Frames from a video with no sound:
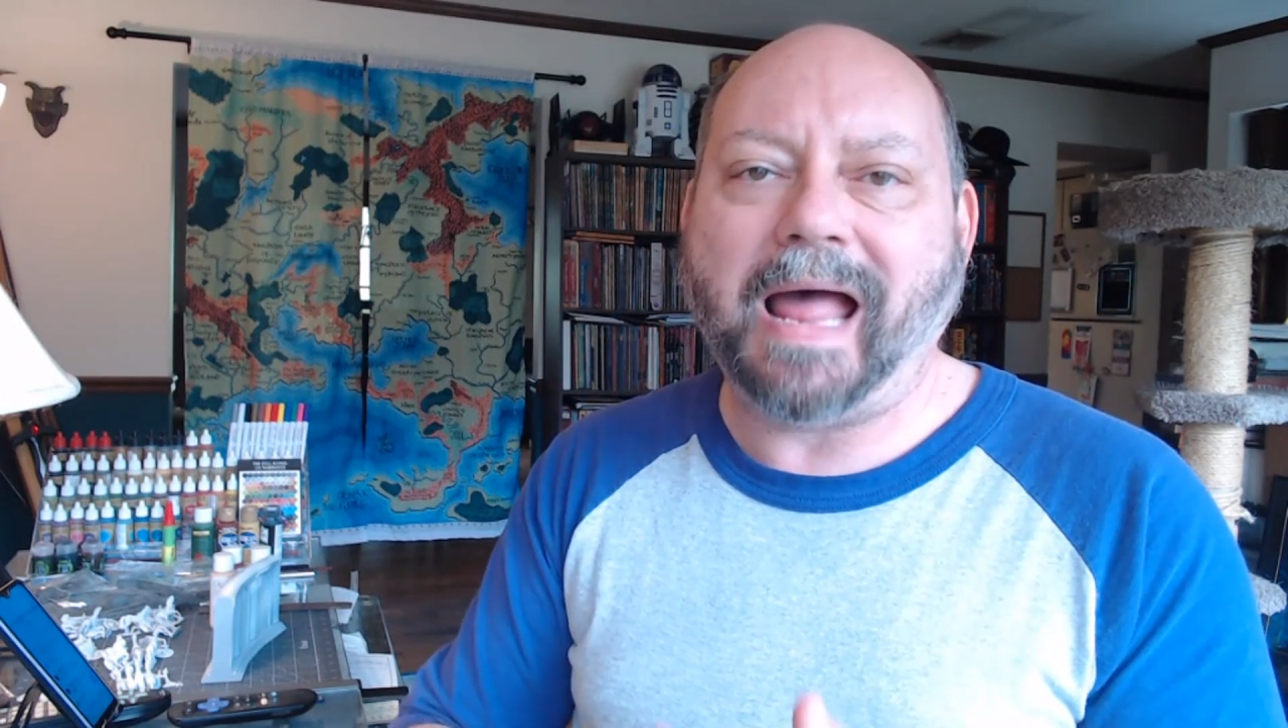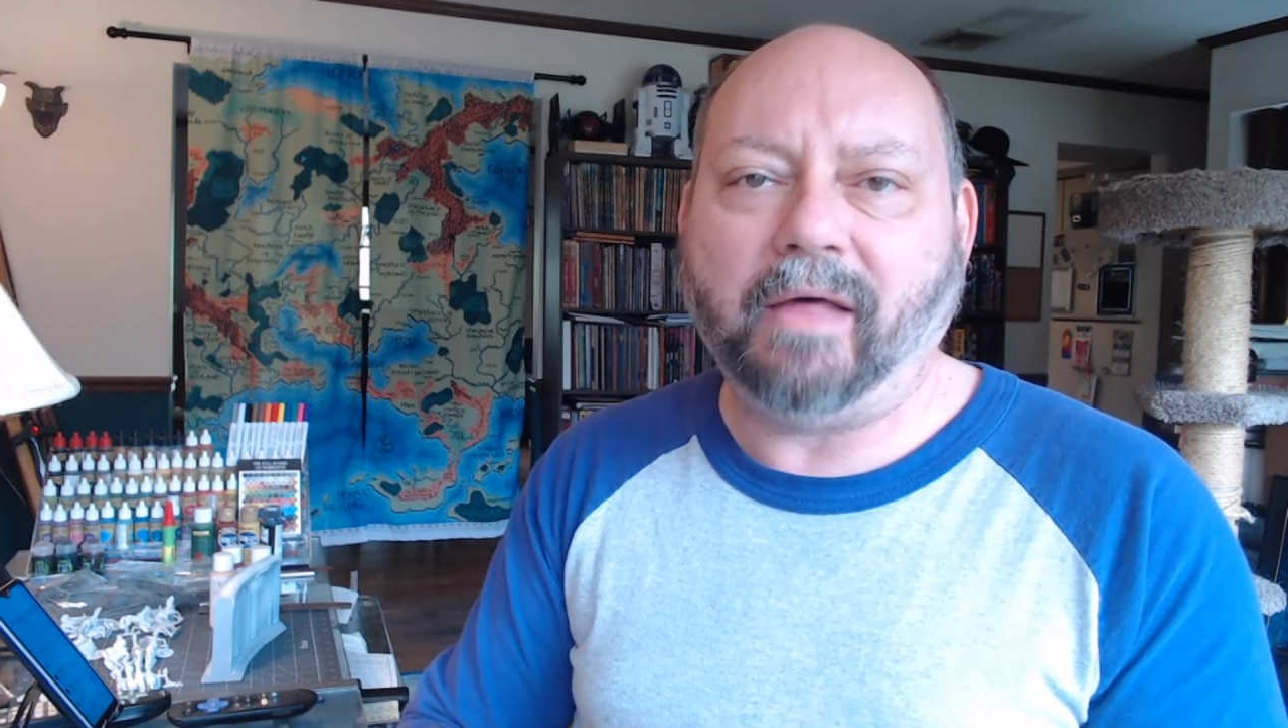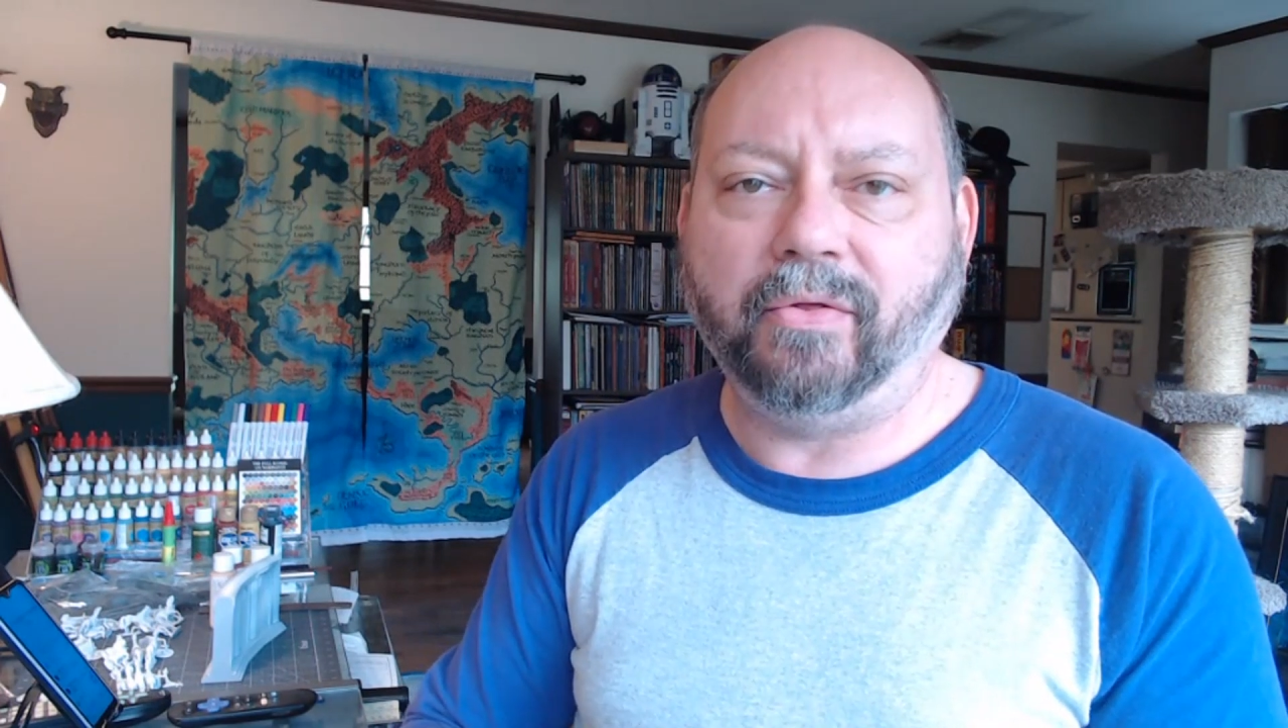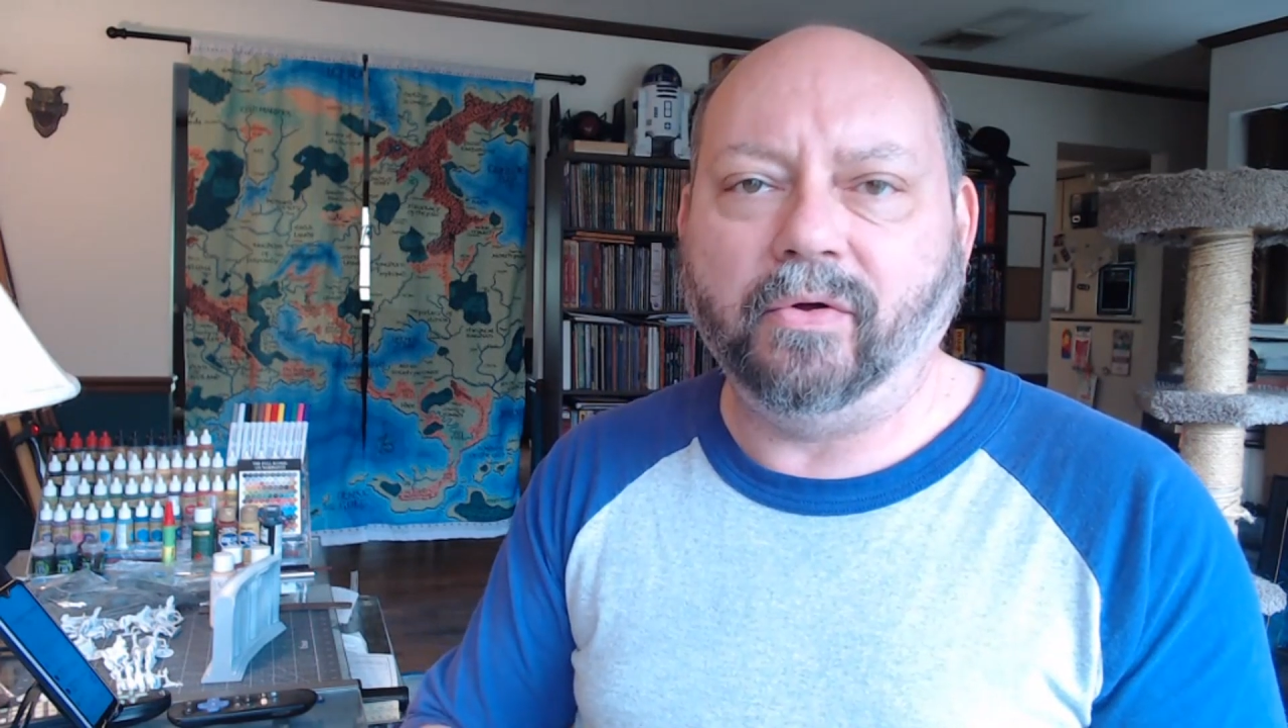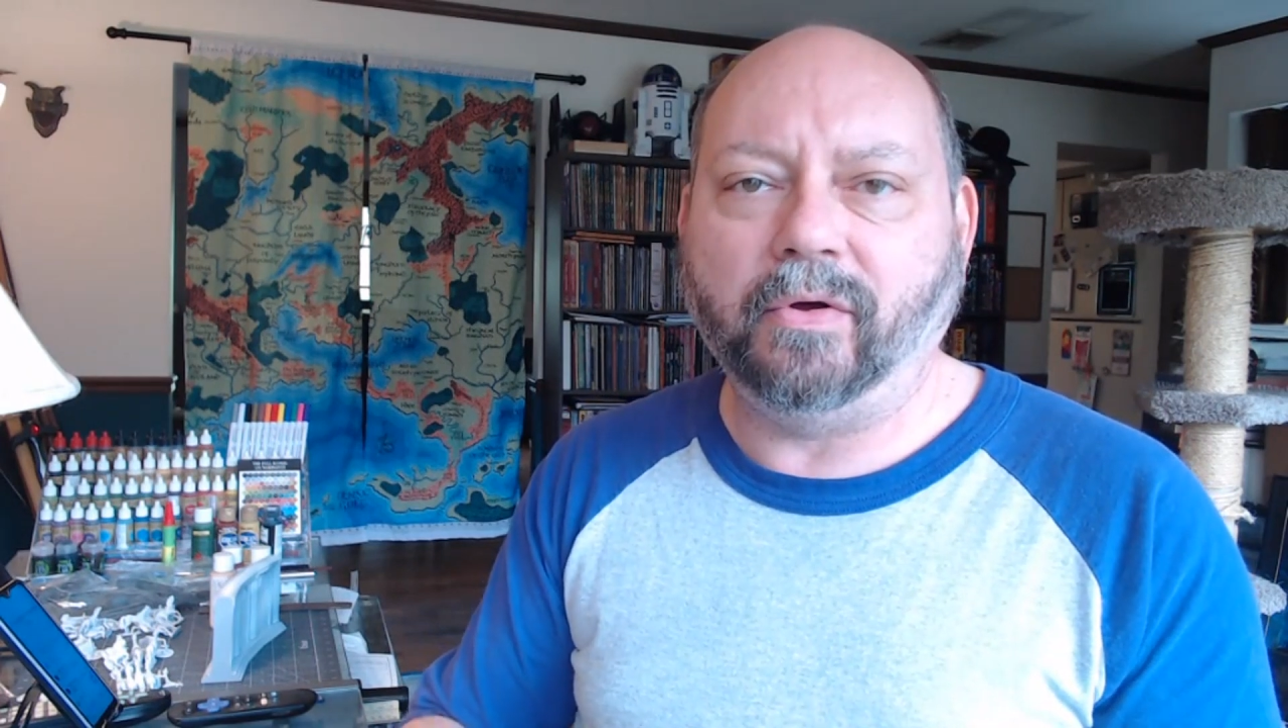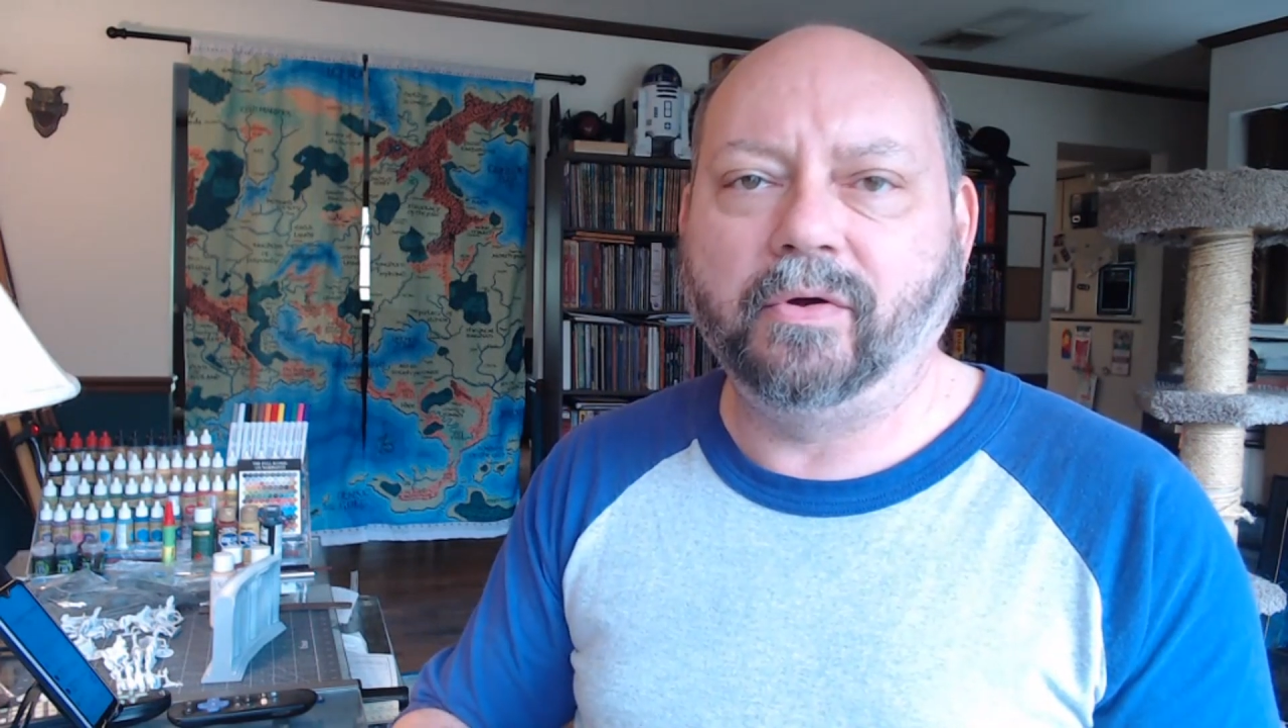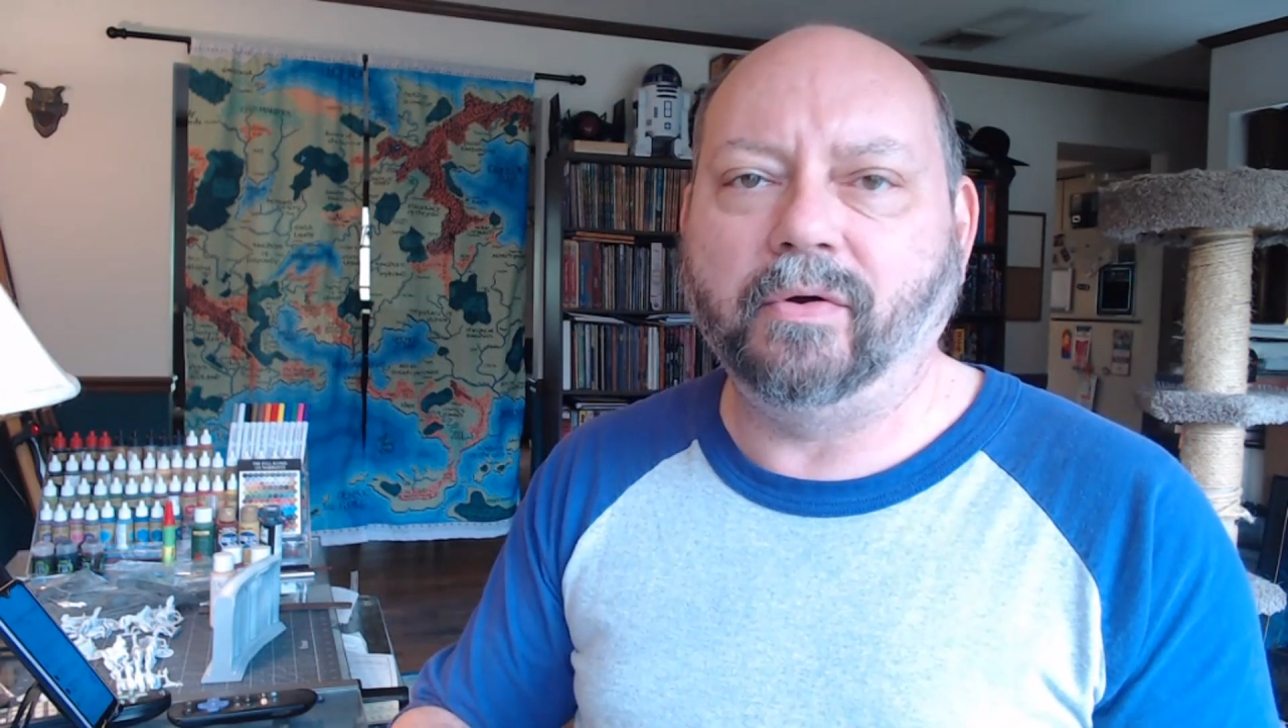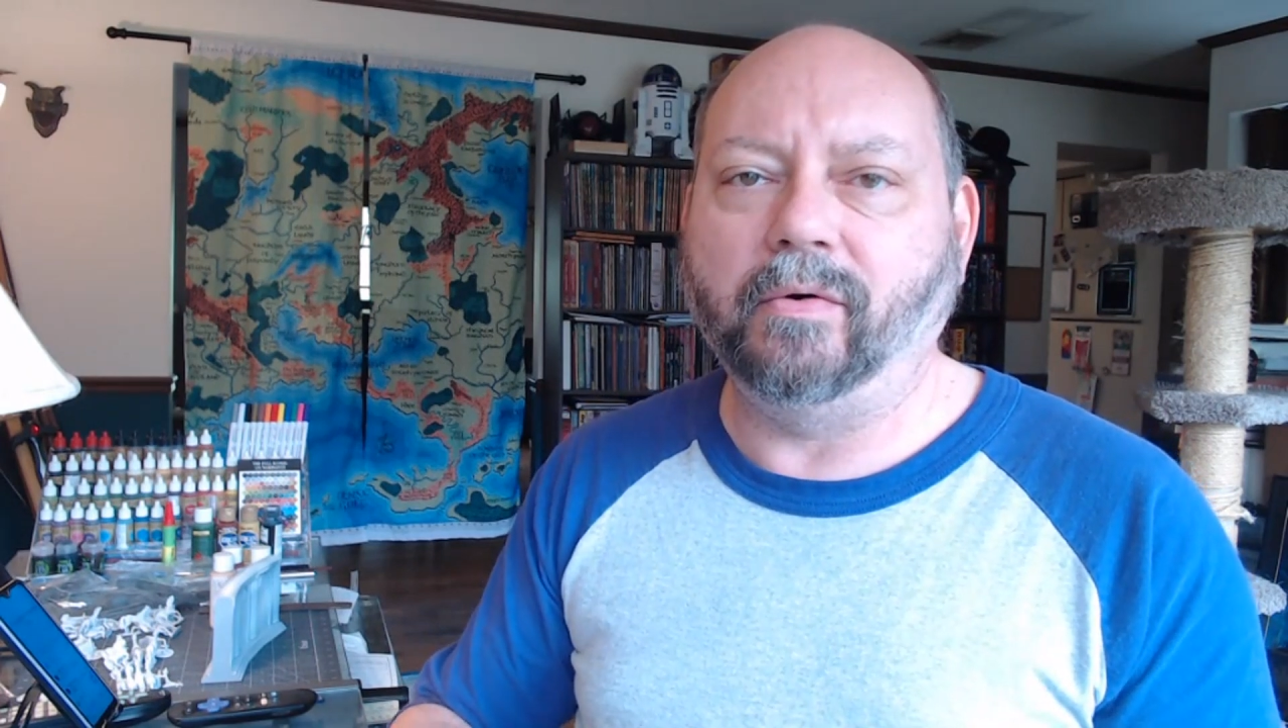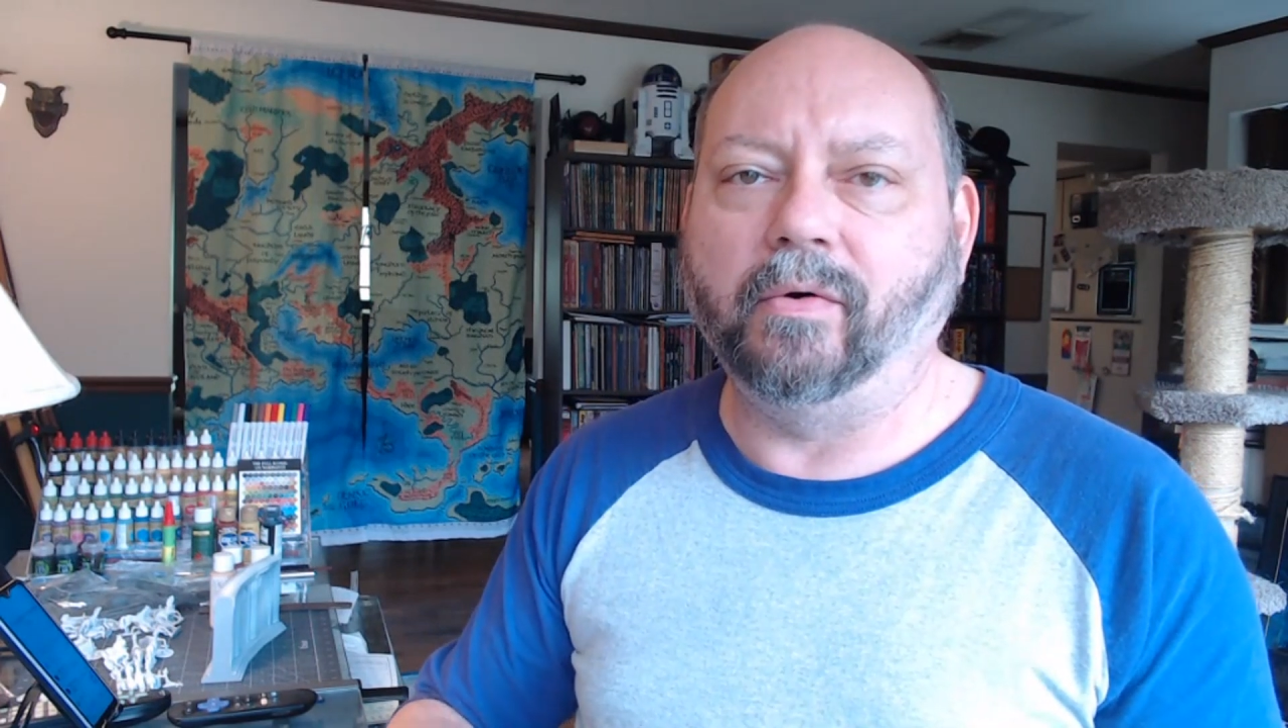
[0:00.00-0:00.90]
Athuk